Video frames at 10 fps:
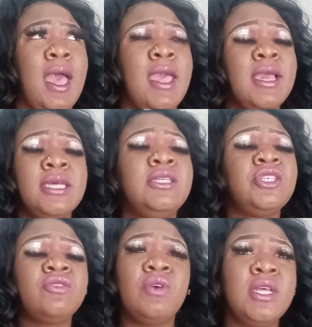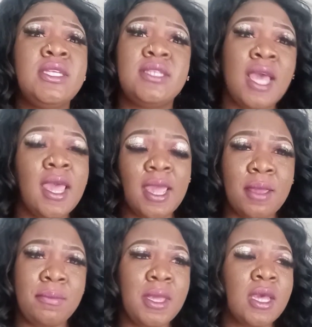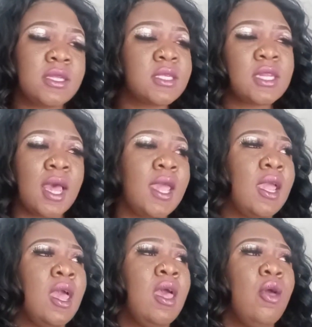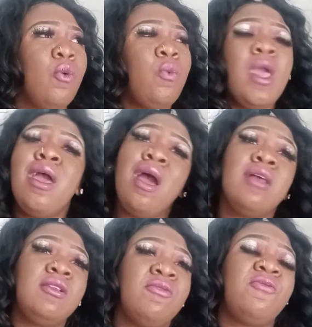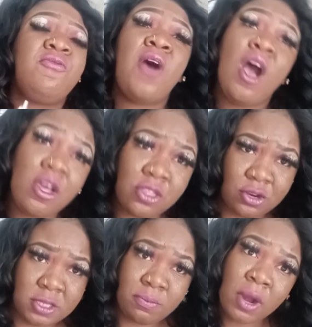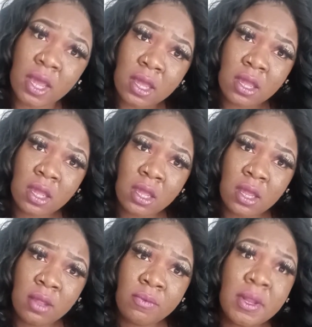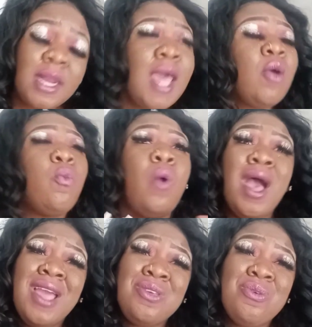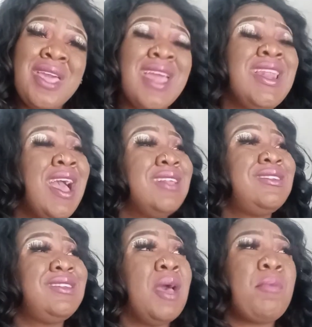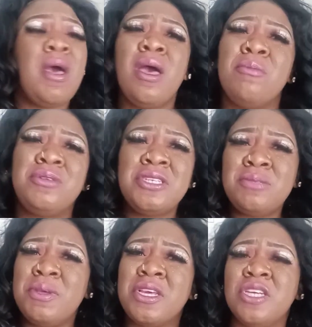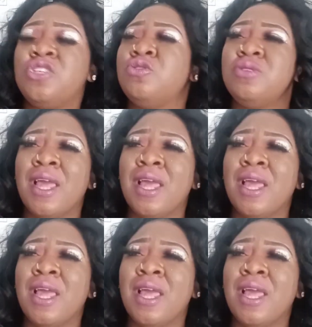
it's just really sad because it's like, where are the fathers, bruh? Like, why you cannot step up just because